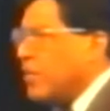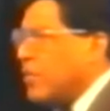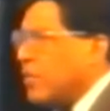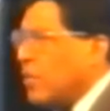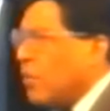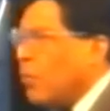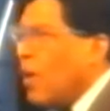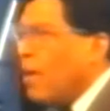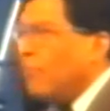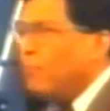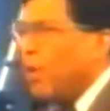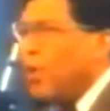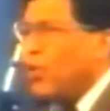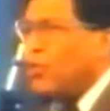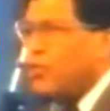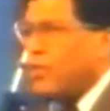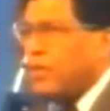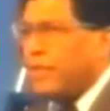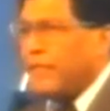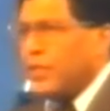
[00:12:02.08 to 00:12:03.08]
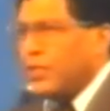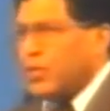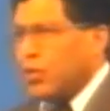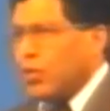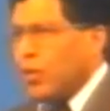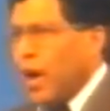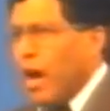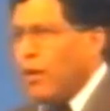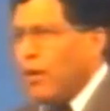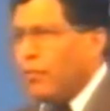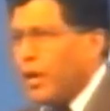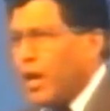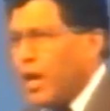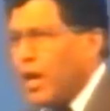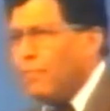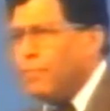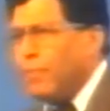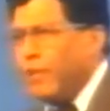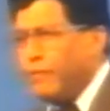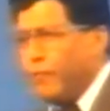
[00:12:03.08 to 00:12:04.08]
the one most of us know how to
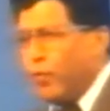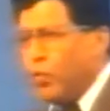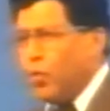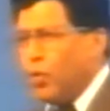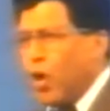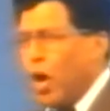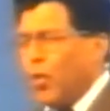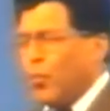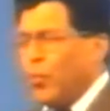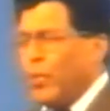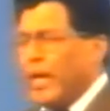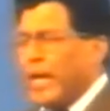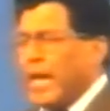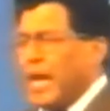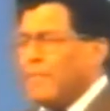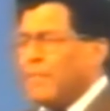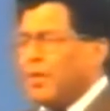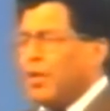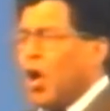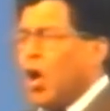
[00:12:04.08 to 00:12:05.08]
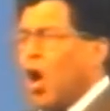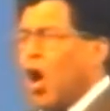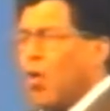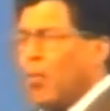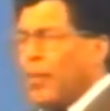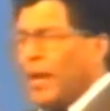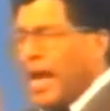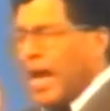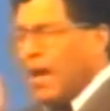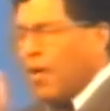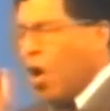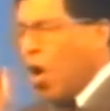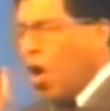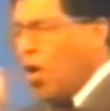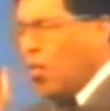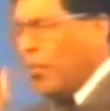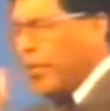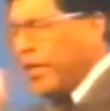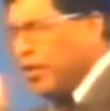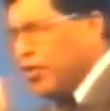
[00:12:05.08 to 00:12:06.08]
come before God. We come and all
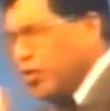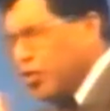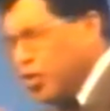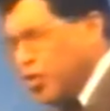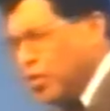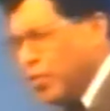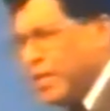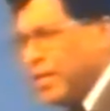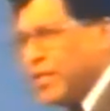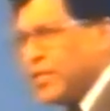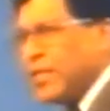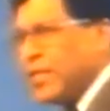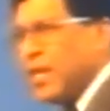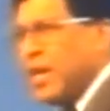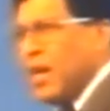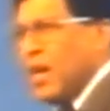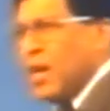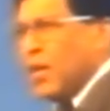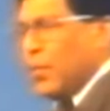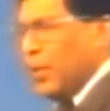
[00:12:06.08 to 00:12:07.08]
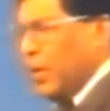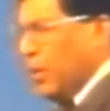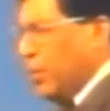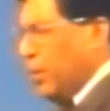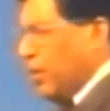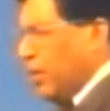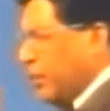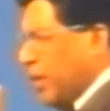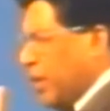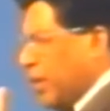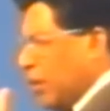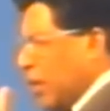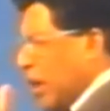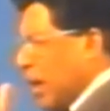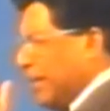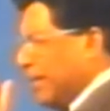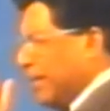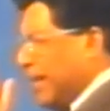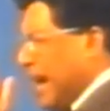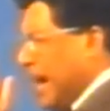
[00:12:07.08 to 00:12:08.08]
we do is we say to
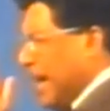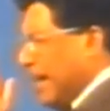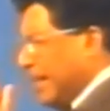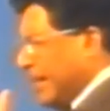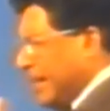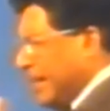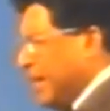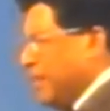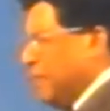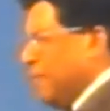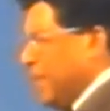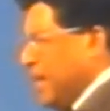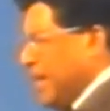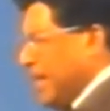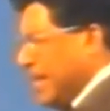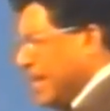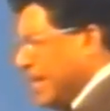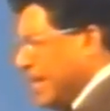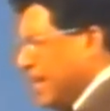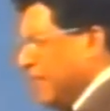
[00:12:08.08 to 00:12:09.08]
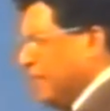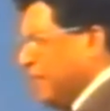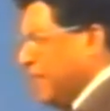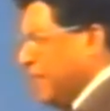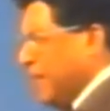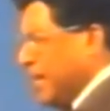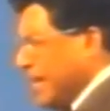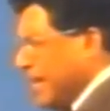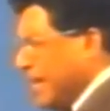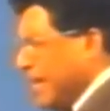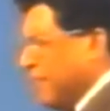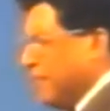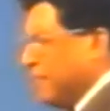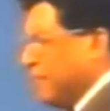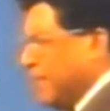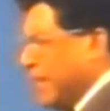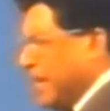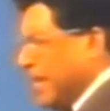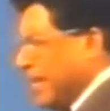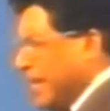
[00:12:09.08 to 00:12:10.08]
God, God, give me
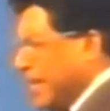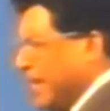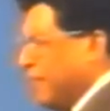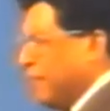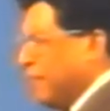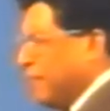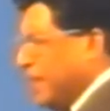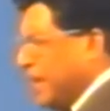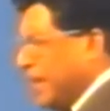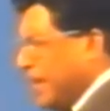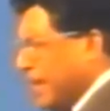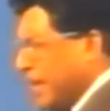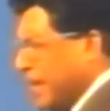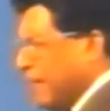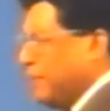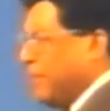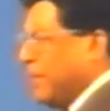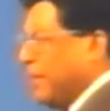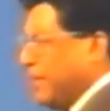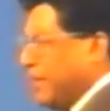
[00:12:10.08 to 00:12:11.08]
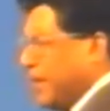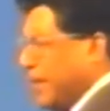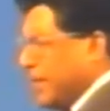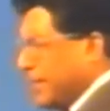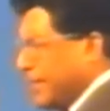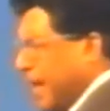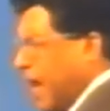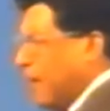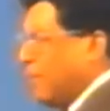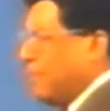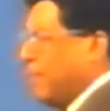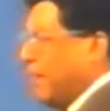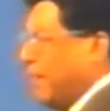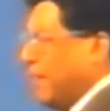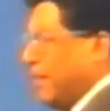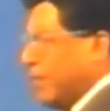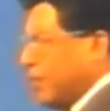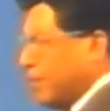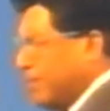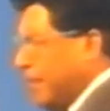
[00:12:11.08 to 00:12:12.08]
this, help me this,